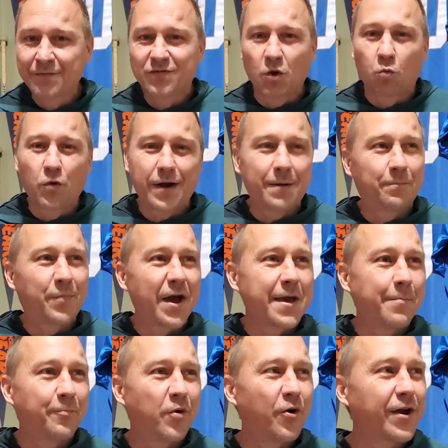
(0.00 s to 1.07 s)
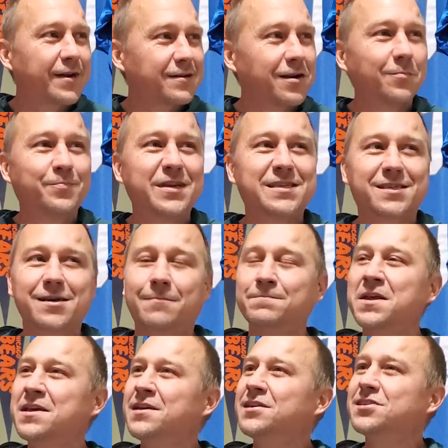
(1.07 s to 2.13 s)
They'll win it by a point, and there'll be
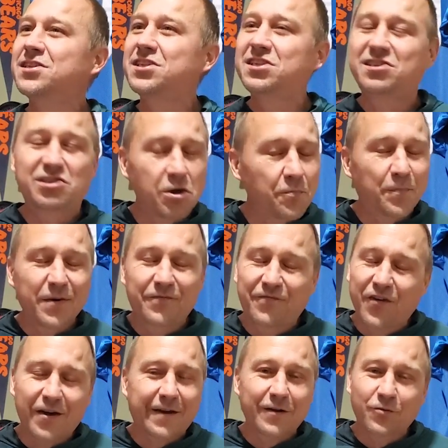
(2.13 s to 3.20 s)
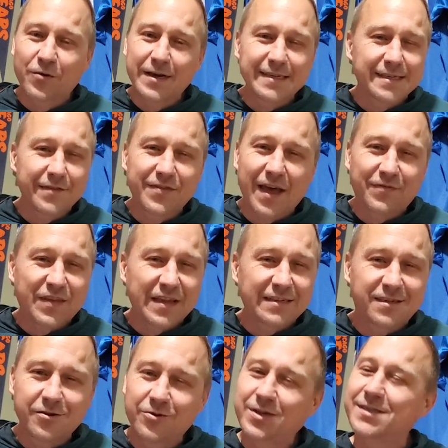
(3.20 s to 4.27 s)
some stupid fucking reason that they
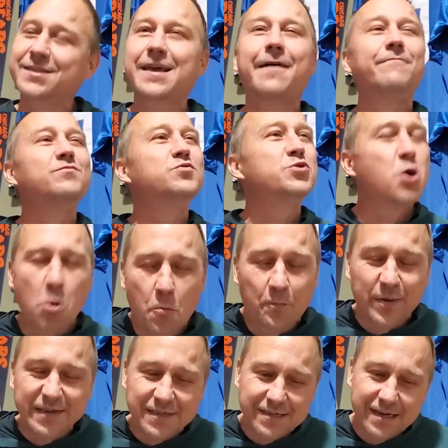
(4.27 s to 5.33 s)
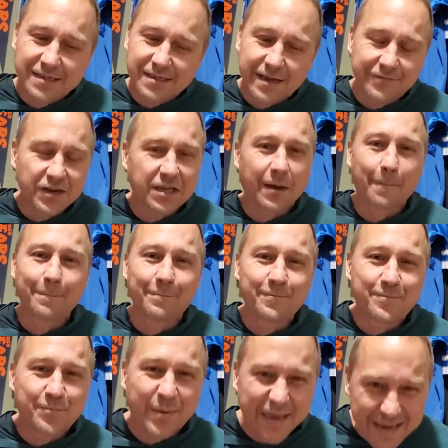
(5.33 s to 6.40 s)
do because they have no business even
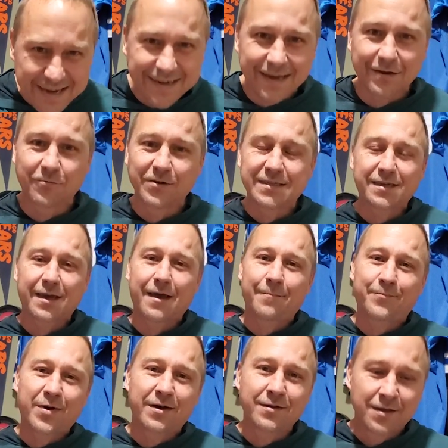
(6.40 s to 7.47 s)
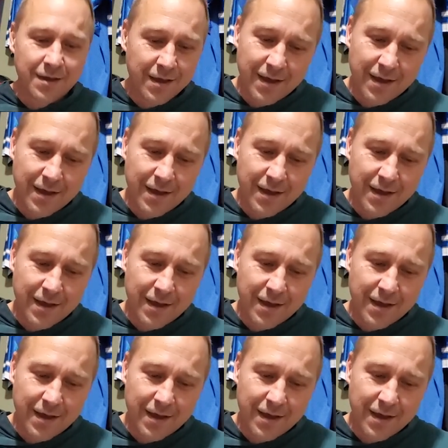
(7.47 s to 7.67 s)
competing with Tampa.